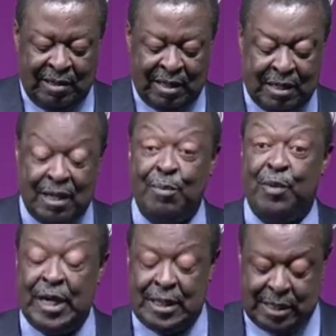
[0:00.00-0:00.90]
that
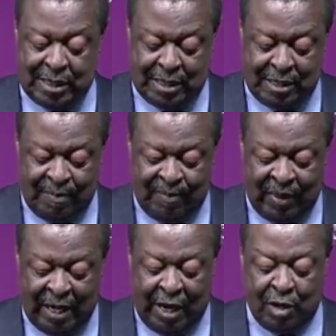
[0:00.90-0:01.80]
celebrates
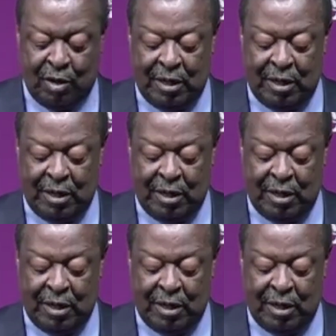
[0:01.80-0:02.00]
our